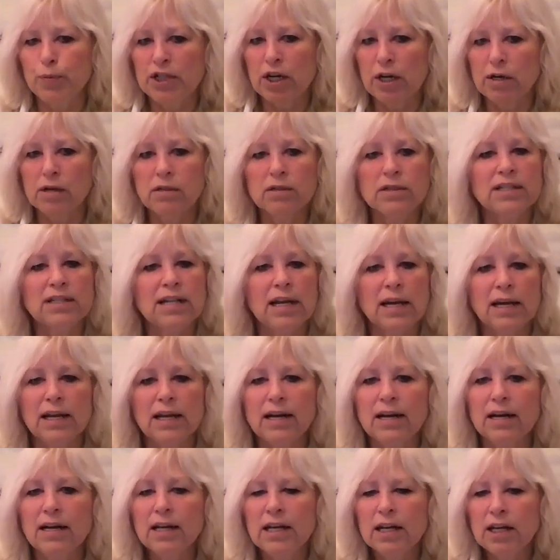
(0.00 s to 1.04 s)
channels, like
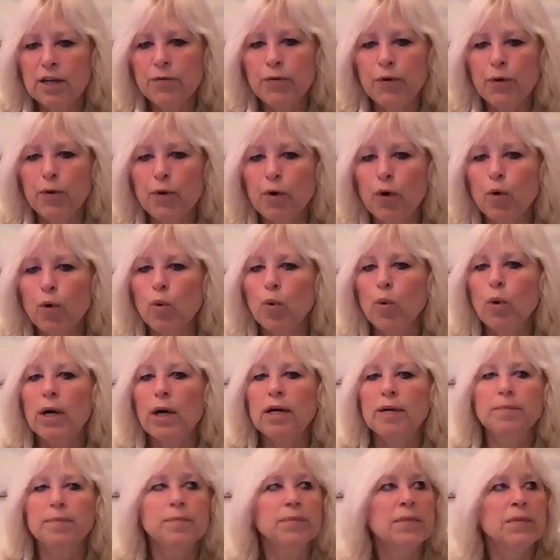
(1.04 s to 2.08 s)
if you
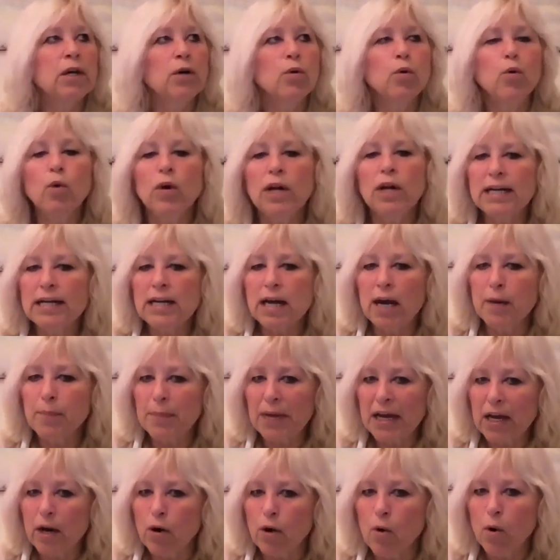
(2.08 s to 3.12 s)
know Ole
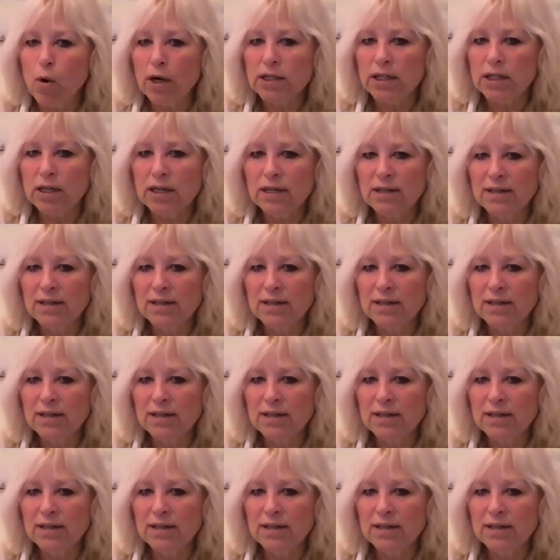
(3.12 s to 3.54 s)
Dammegård